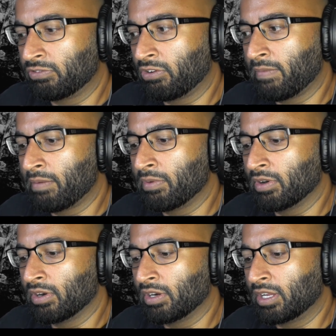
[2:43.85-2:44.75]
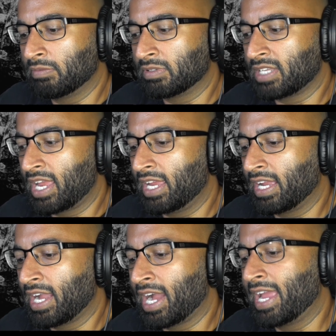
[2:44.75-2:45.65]
If you remember Him
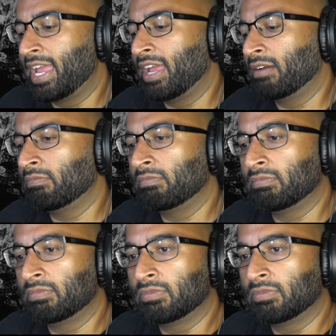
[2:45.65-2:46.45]
saying, "I am